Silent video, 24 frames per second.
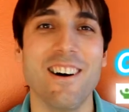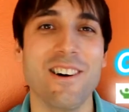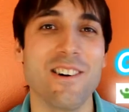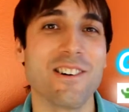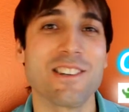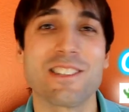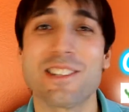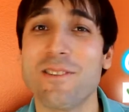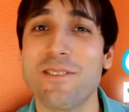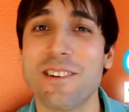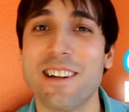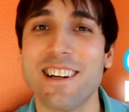or
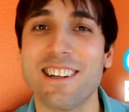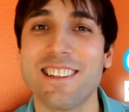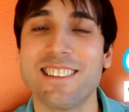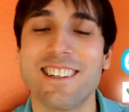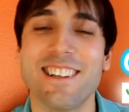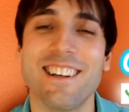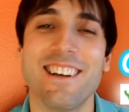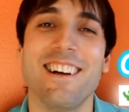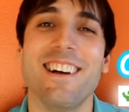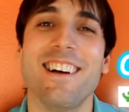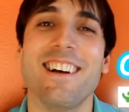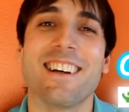someone else,
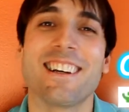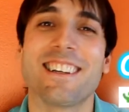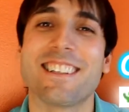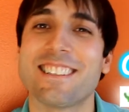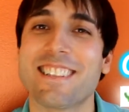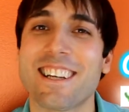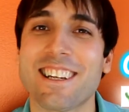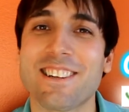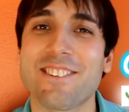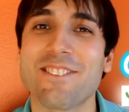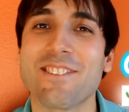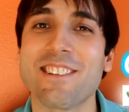because
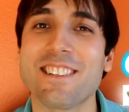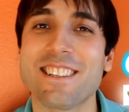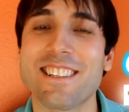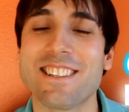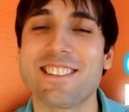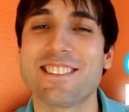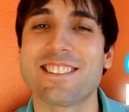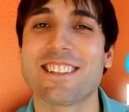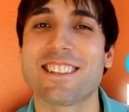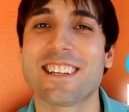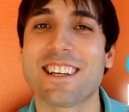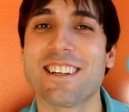I could really
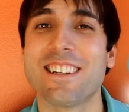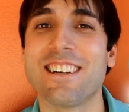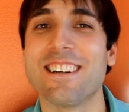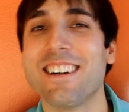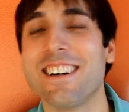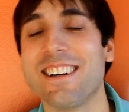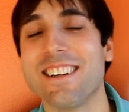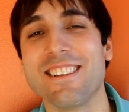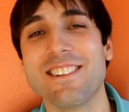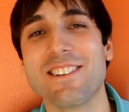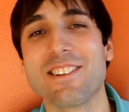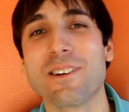use a
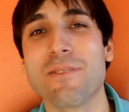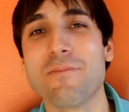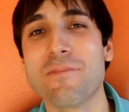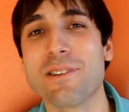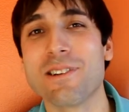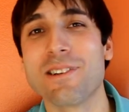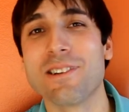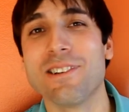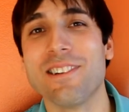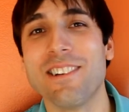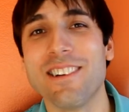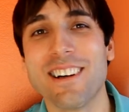new
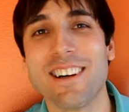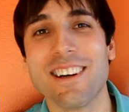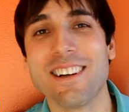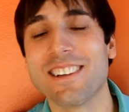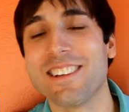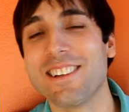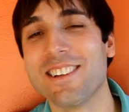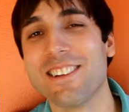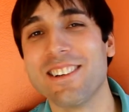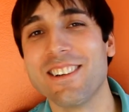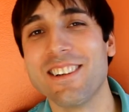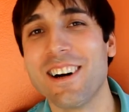computer.
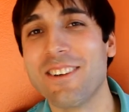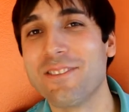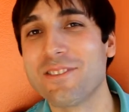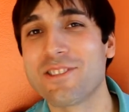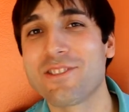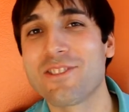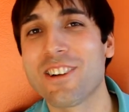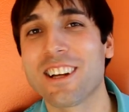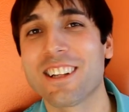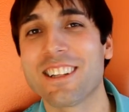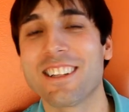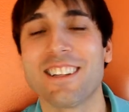I'm
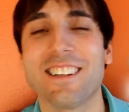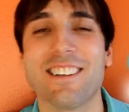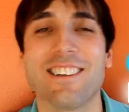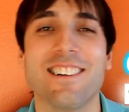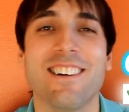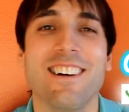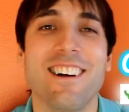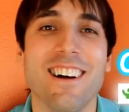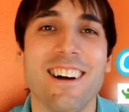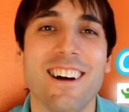struggling here,